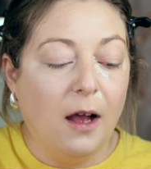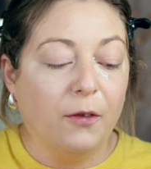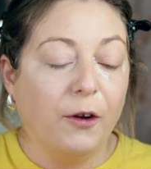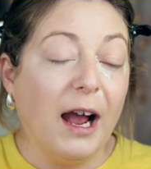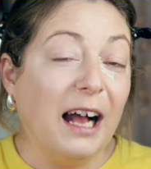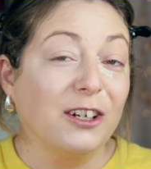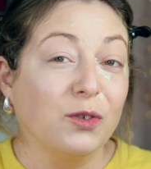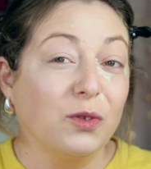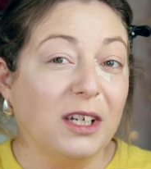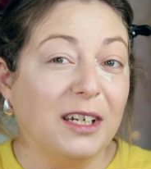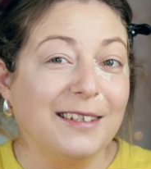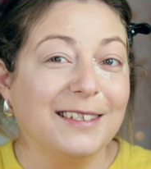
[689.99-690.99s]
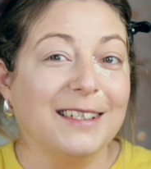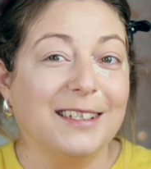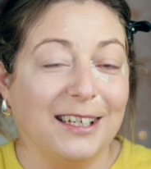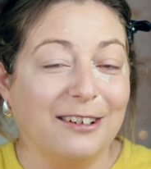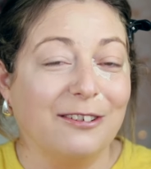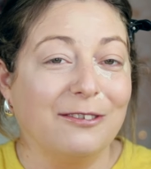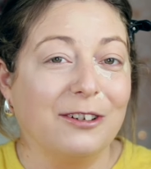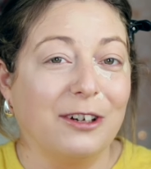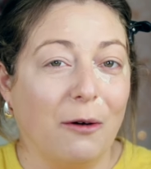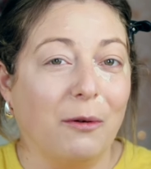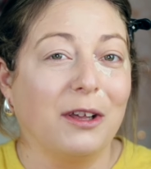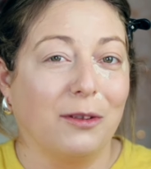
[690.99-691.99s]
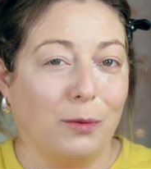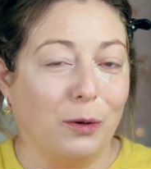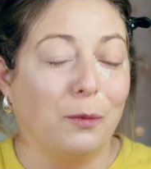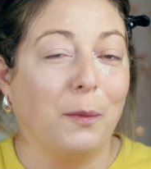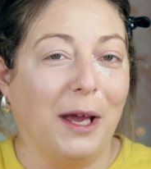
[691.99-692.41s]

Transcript: They're actually still going through